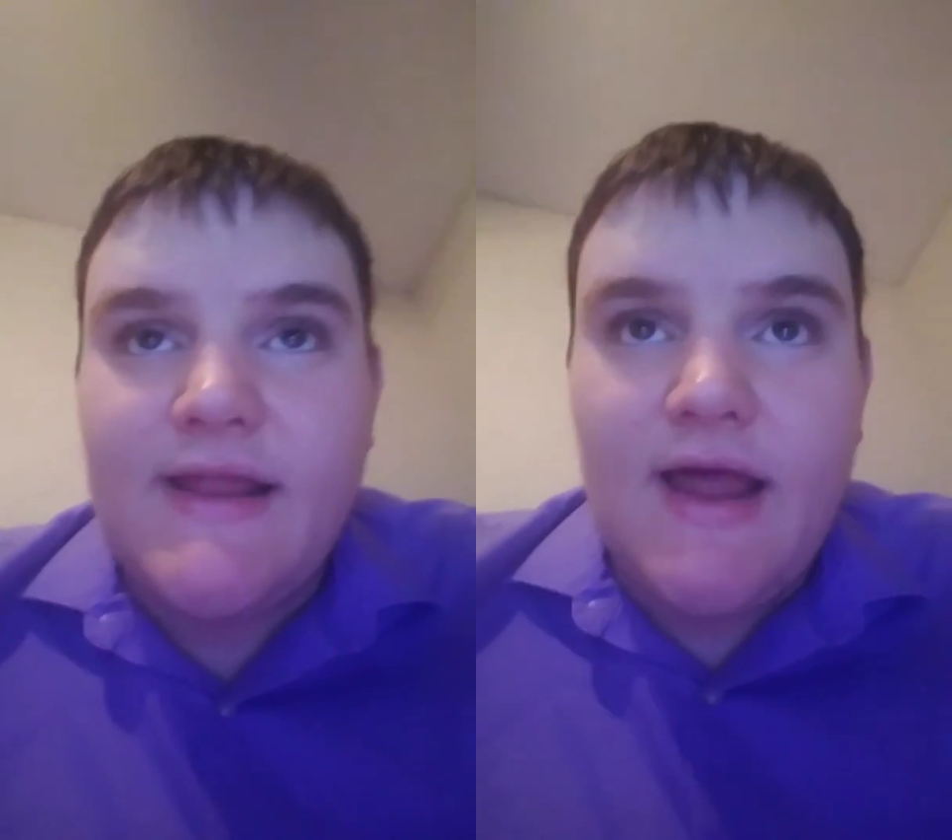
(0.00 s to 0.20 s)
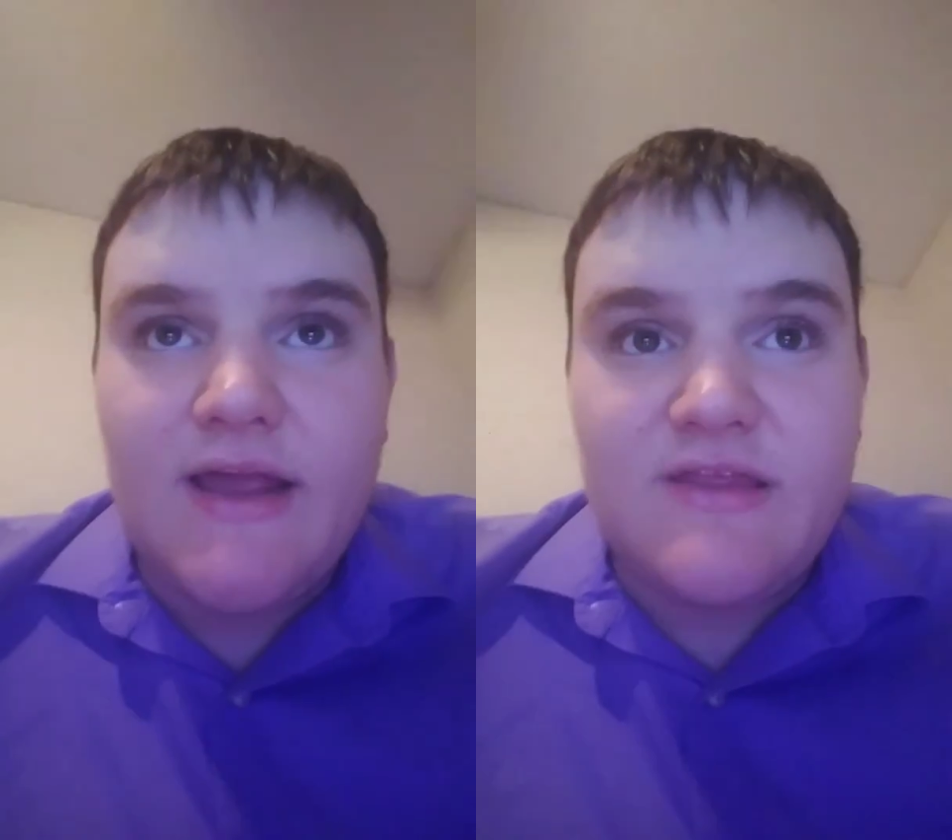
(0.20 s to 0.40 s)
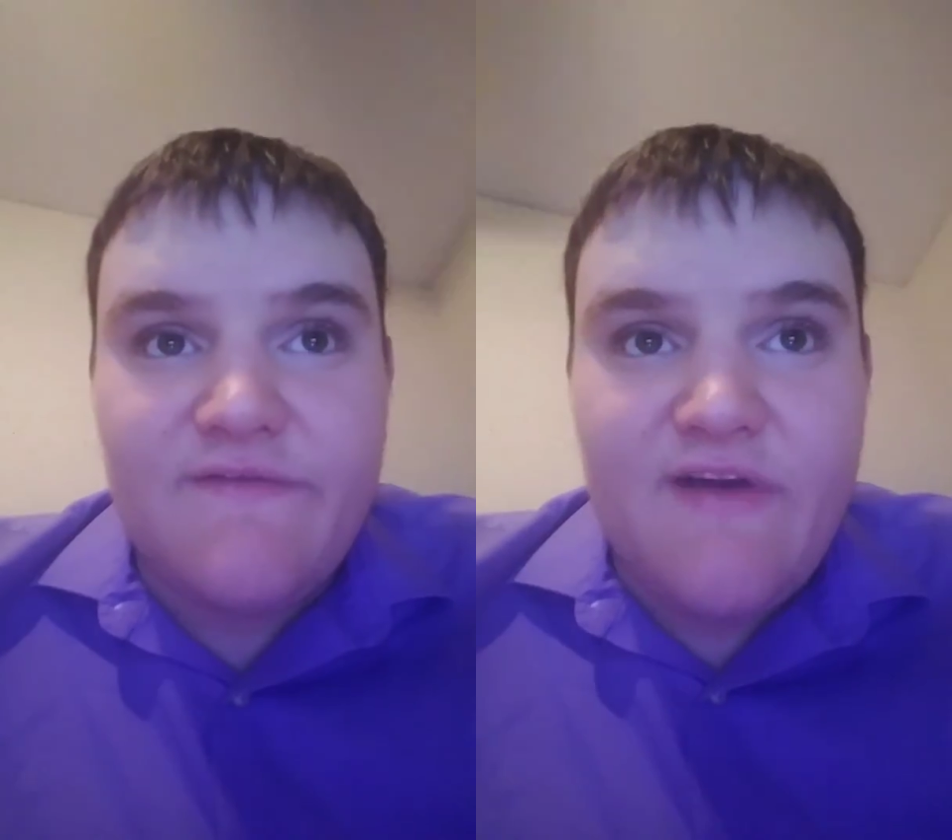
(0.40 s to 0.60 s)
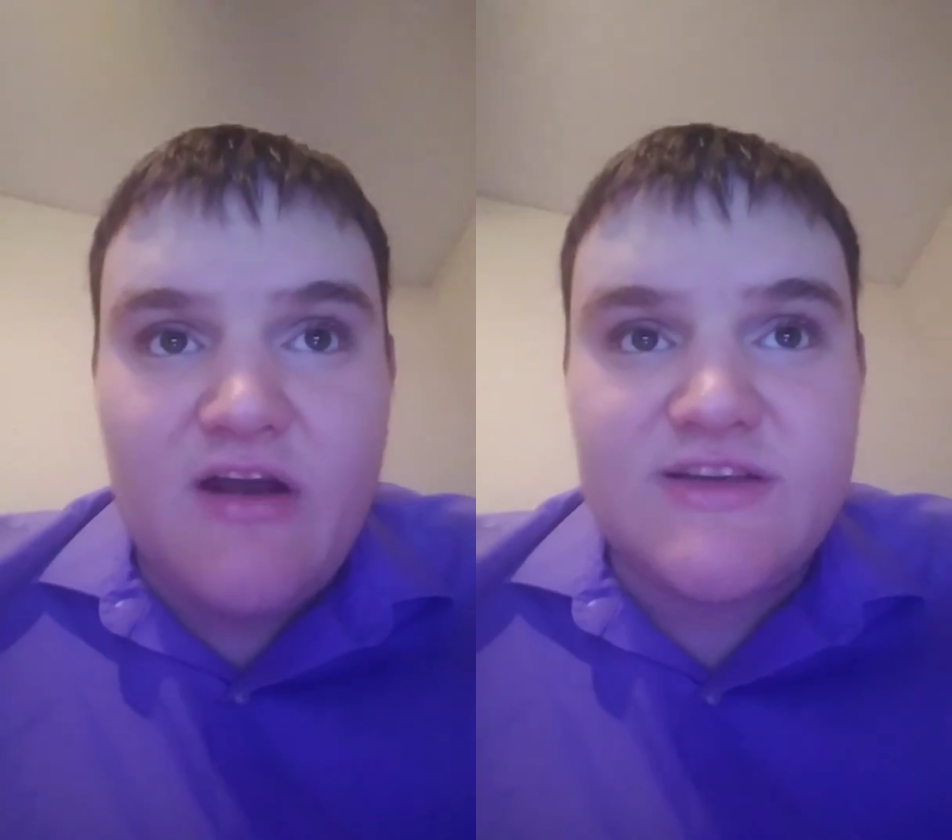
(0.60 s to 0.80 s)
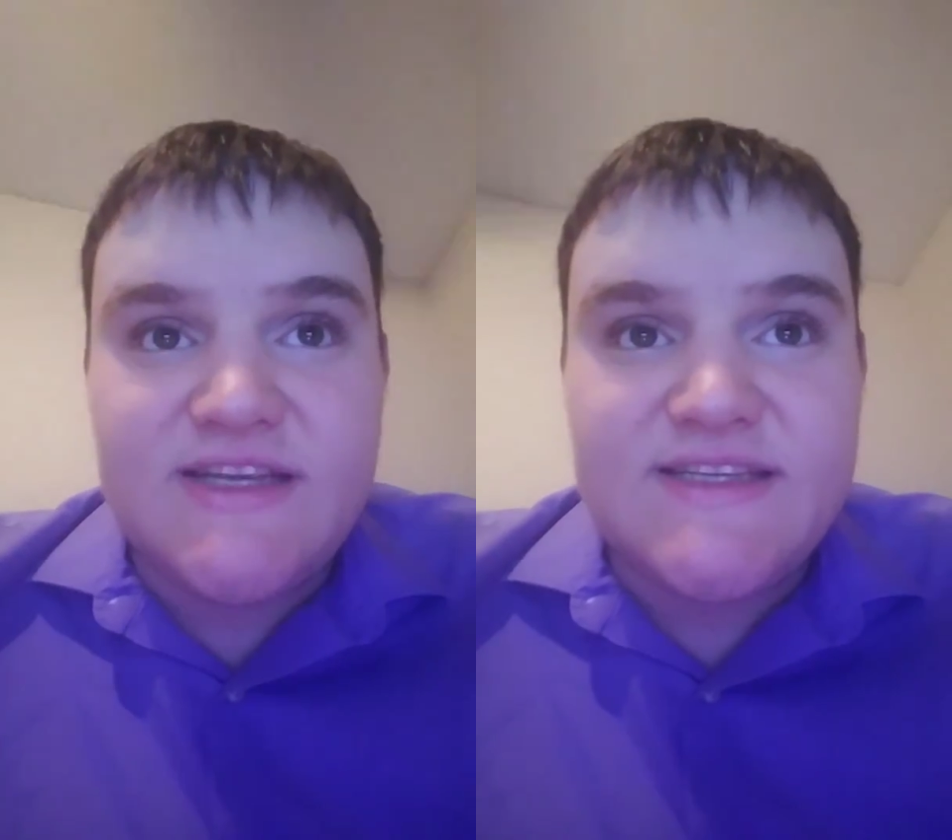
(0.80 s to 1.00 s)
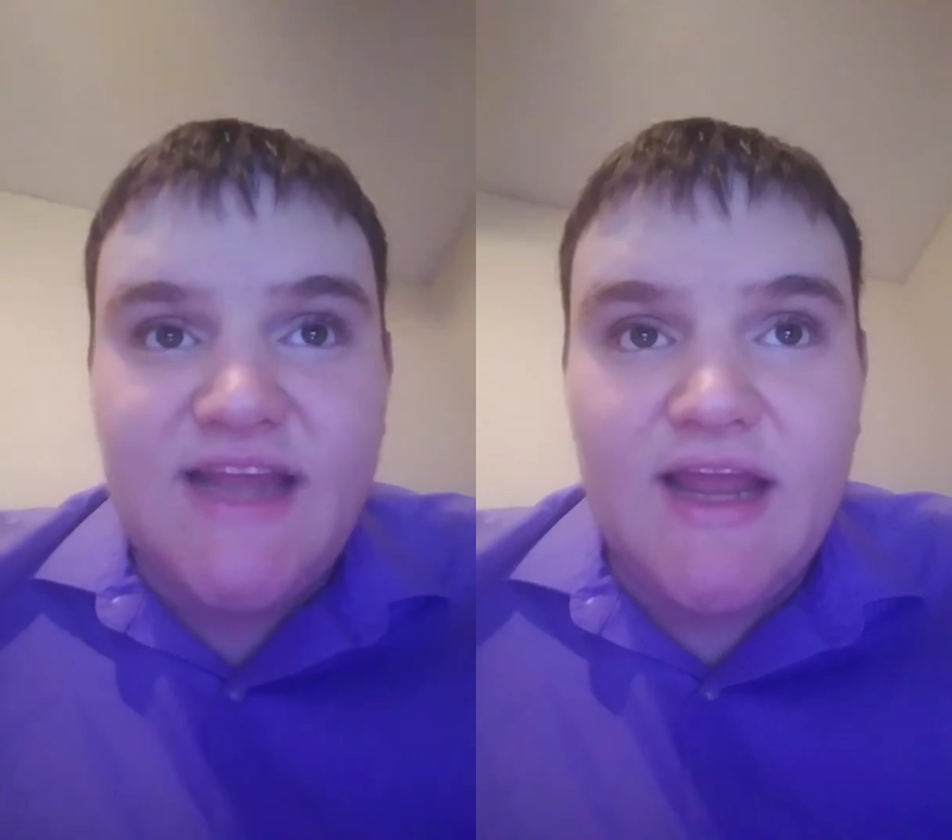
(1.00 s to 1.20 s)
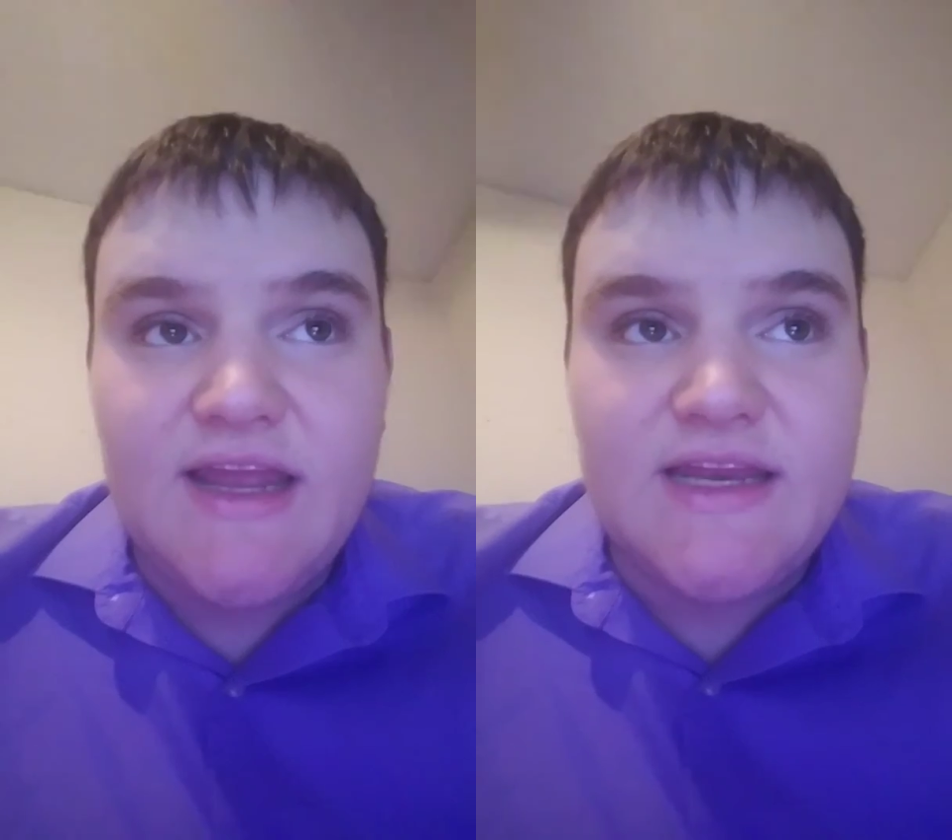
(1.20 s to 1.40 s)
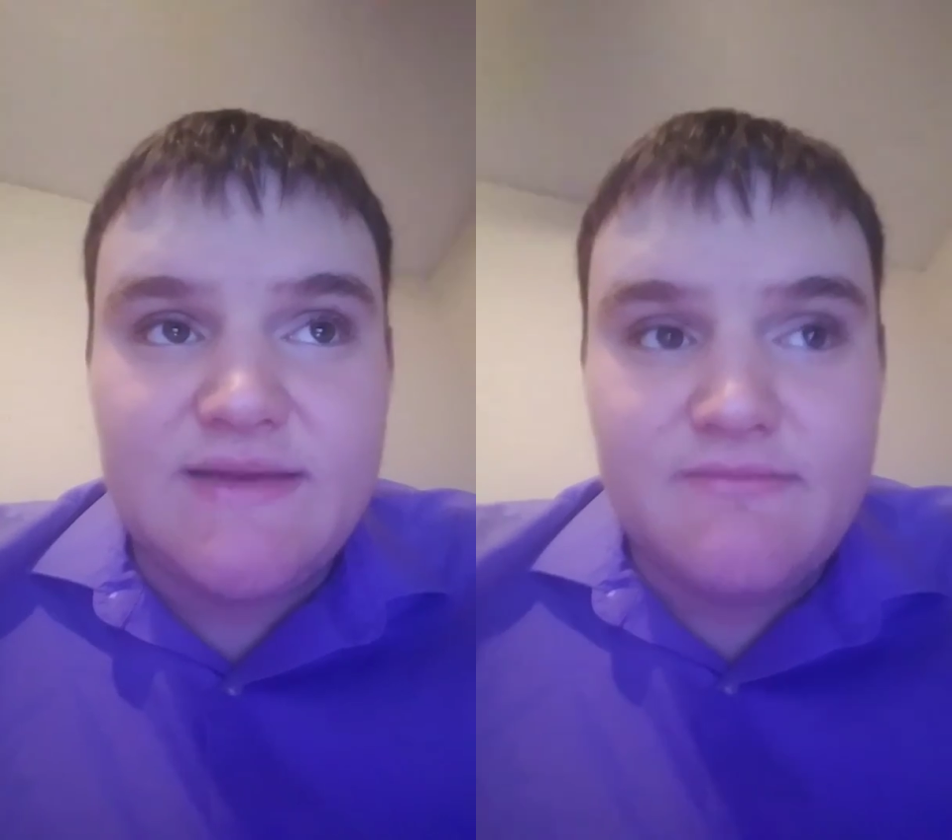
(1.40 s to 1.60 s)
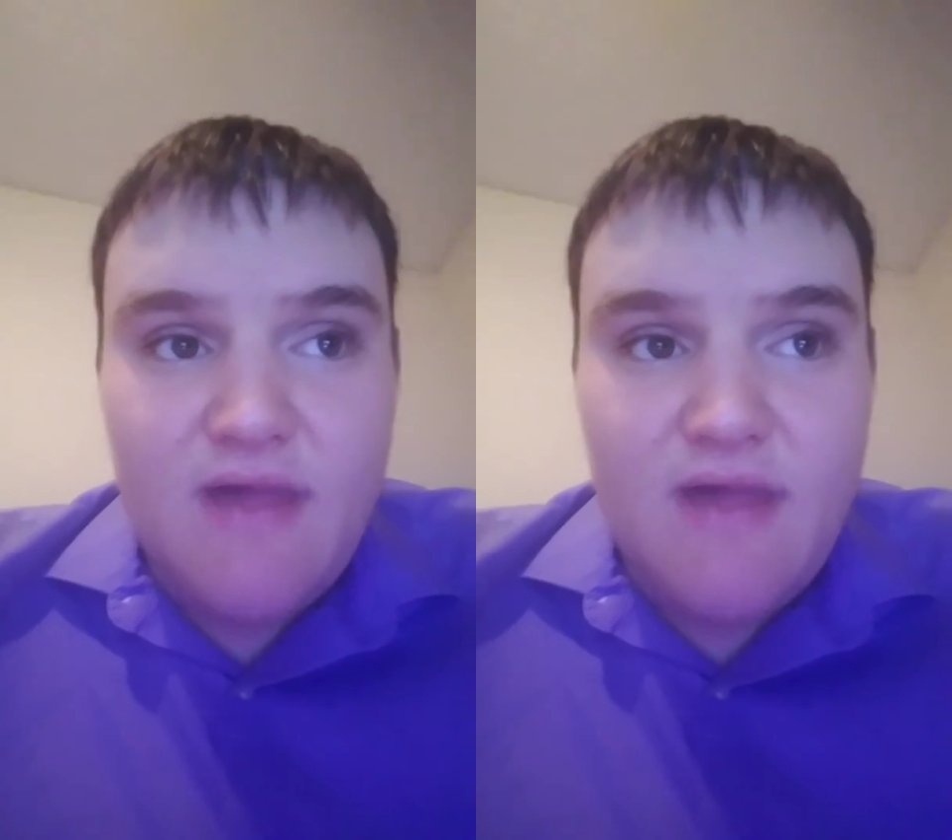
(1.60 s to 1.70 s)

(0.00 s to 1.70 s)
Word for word: I liked the first and second